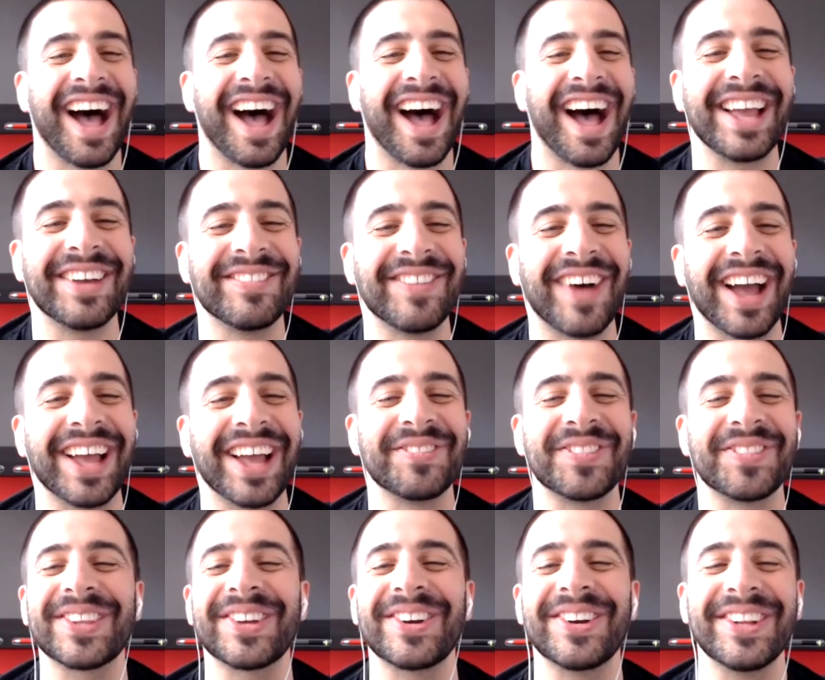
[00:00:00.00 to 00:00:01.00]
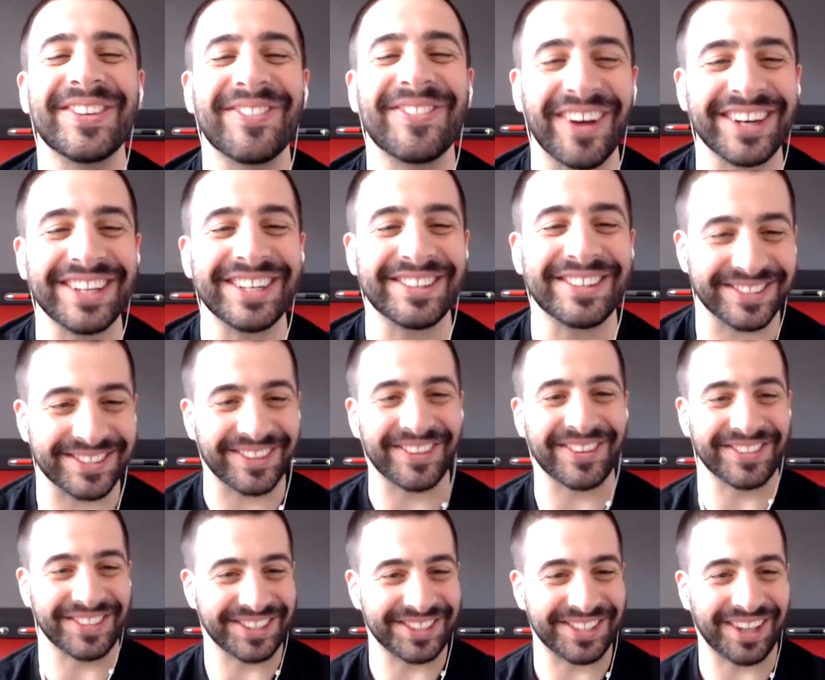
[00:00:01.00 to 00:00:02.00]
I am 31 years
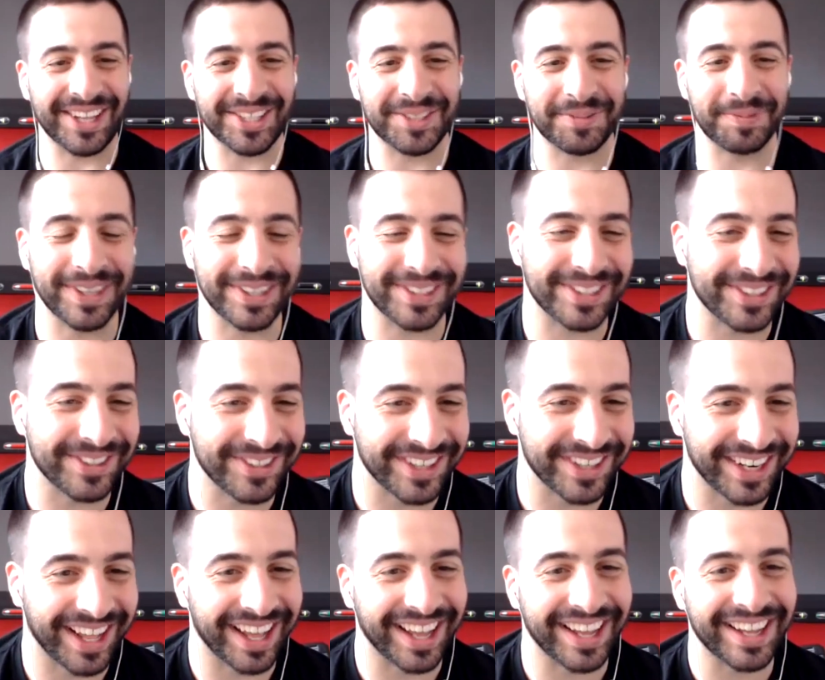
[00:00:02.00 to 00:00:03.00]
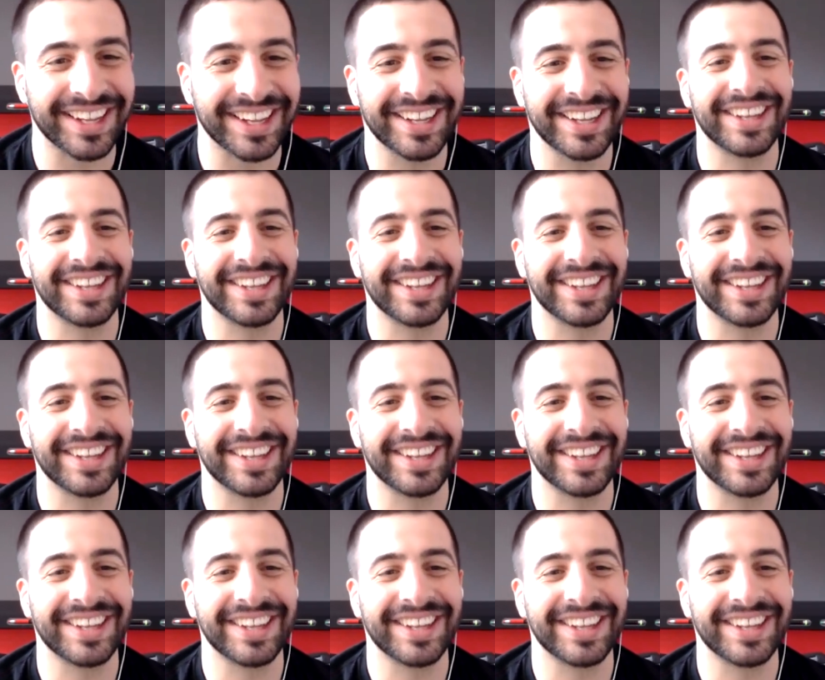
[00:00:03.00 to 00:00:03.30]
old as I speak to you today.